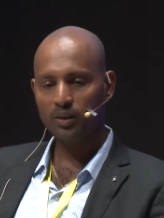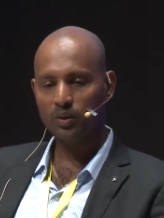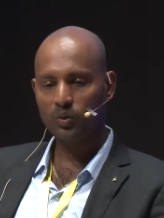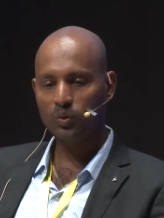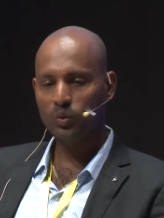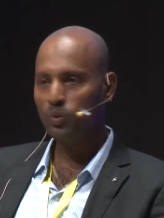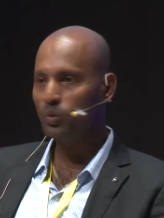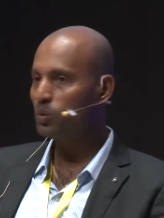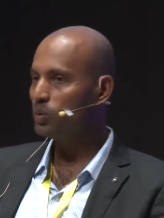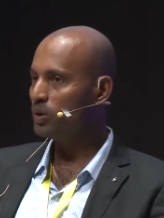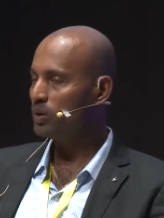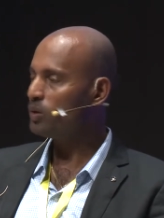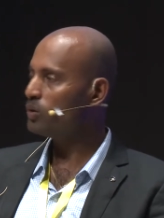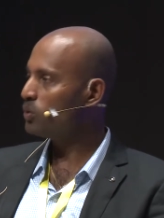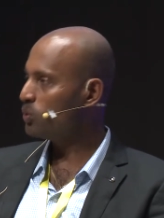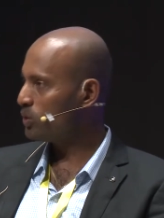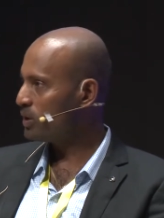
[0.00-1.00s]
to
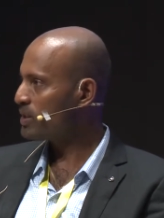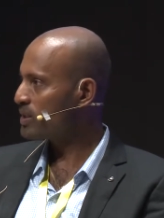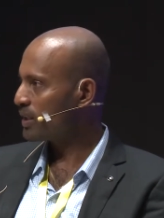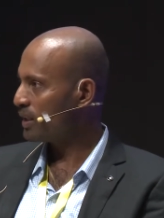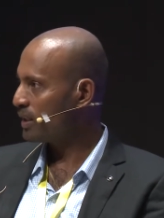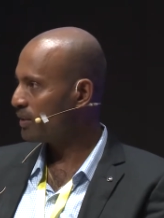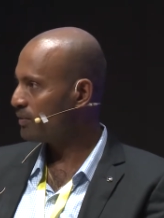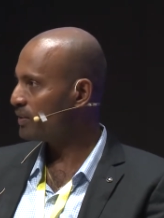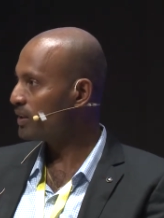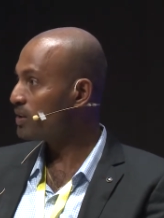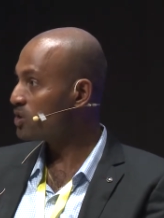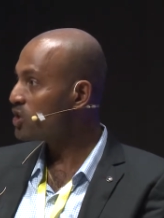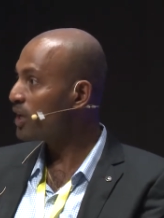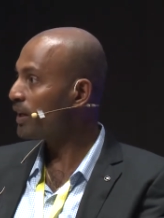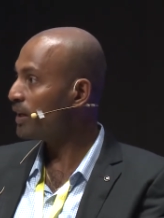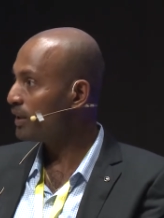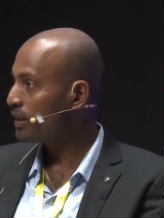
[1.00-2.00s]
do this kind of thing,
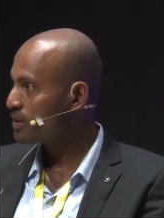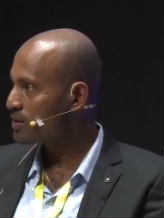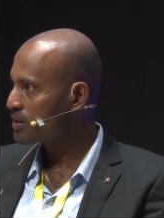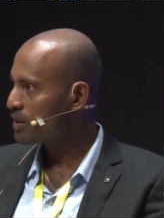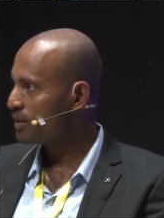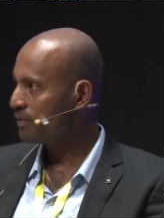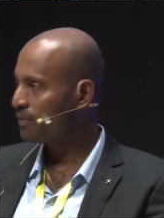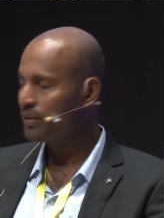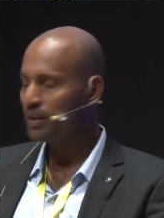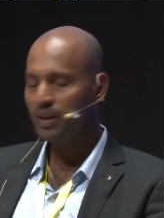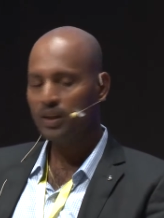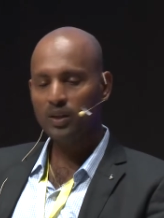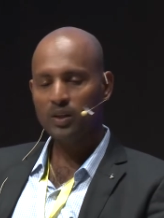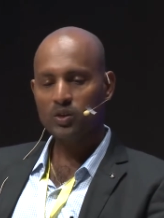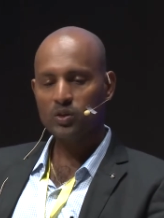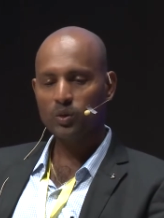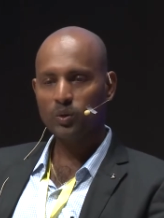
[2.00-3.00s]
charity stuff.
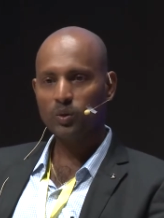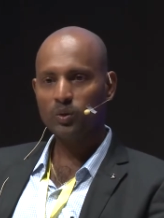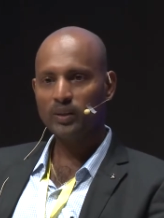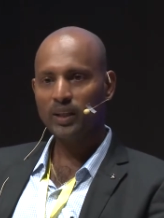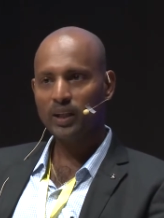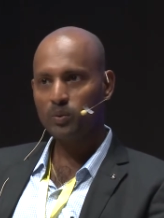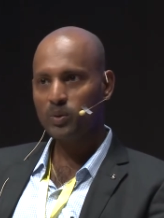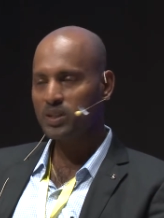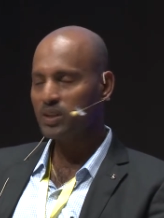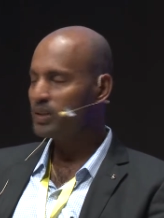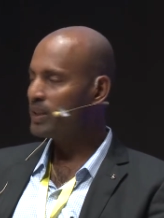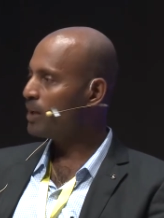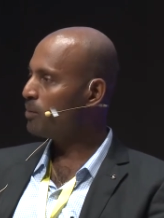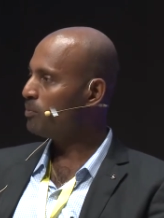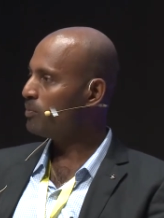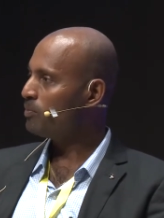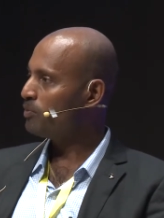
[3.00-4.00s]
So that was the
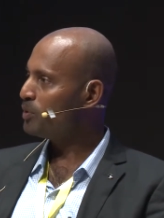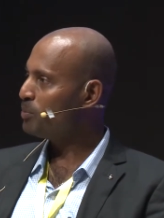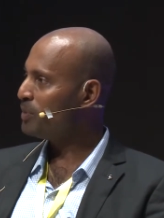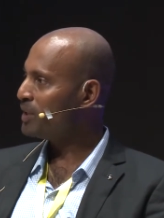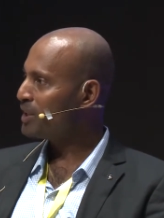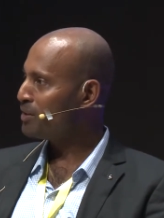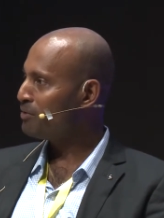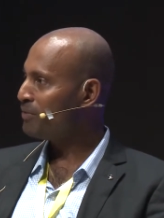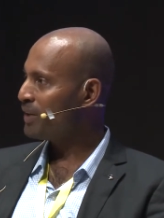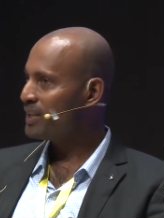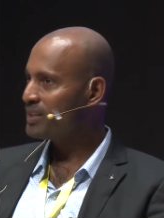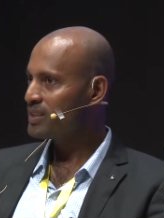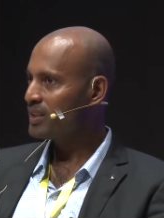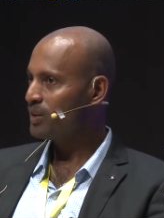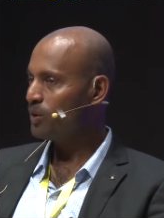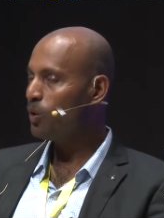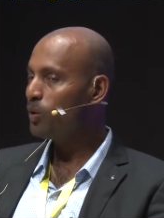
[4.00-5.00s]
time I
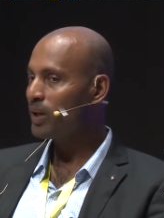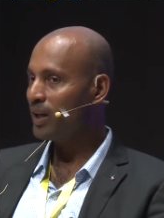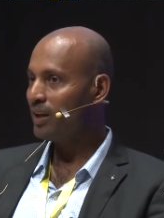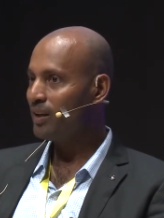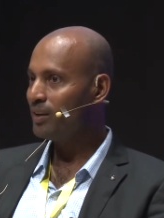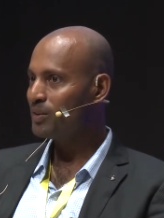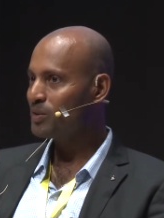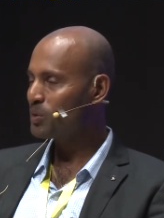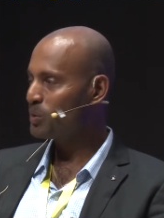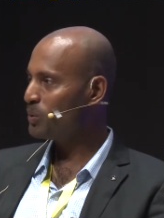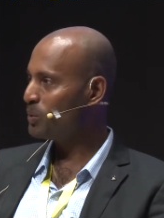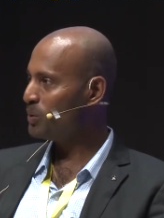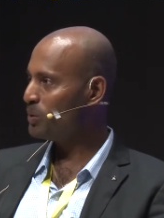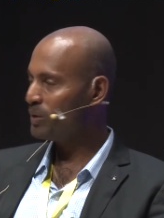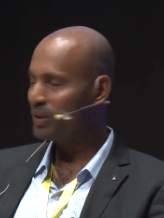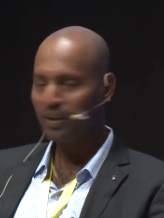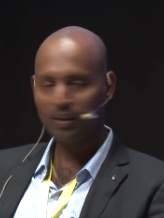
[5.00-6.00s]
said, okay, so
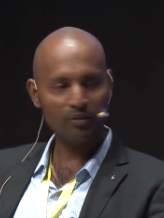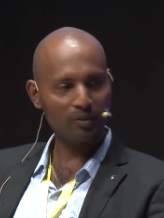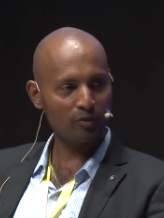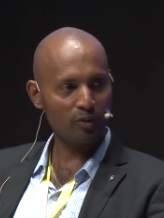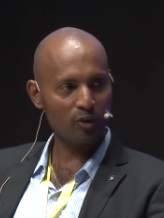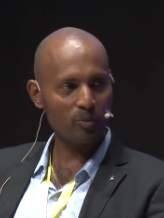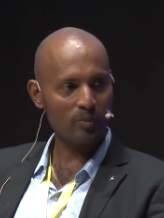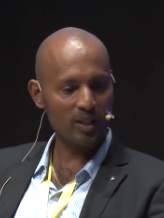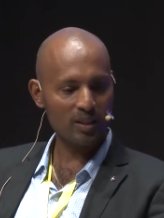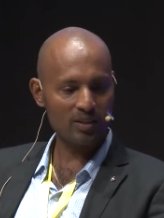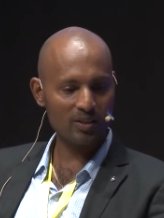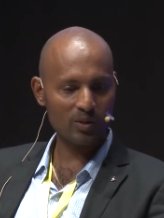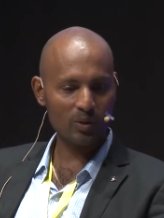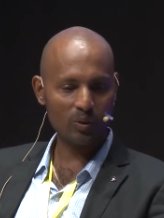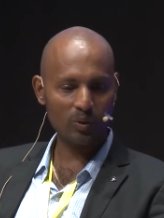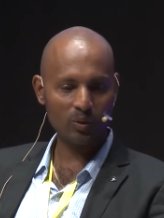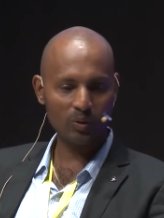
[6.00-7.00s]
you are here for a few months, so